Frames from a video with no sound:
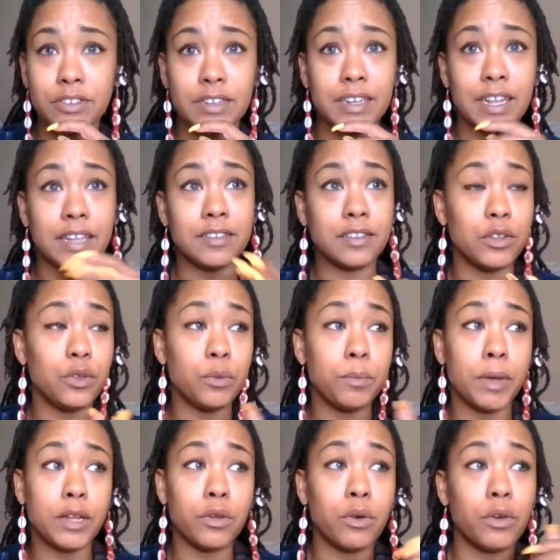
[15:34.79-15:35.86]
and I see you
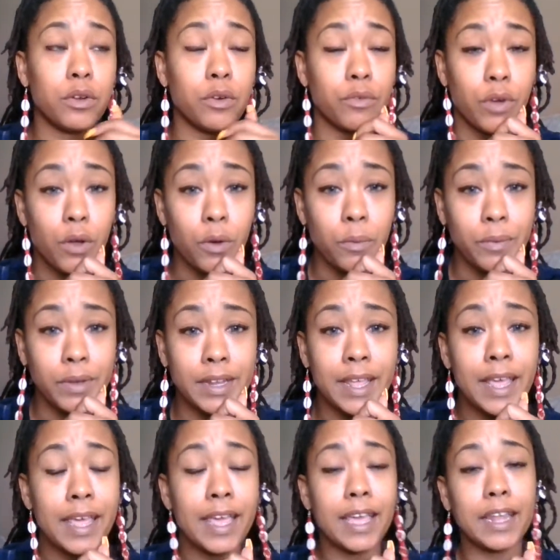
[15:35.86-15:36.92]
about to go on the wrong one,
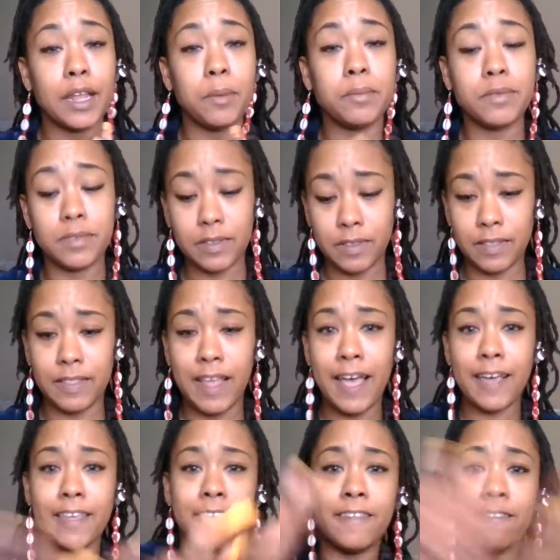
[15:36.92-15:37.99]
and I'm
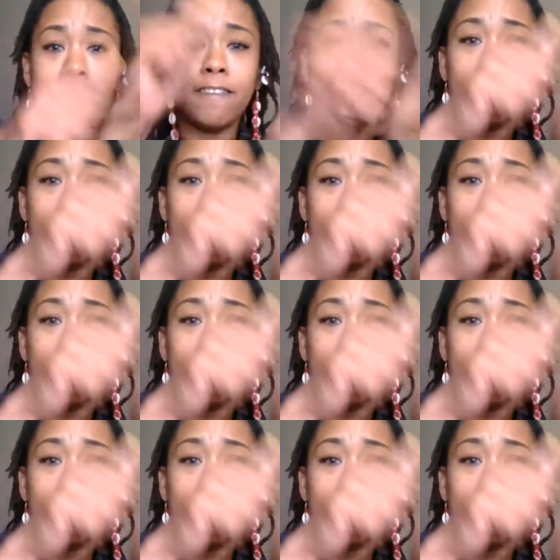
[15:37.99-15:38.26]
knocking.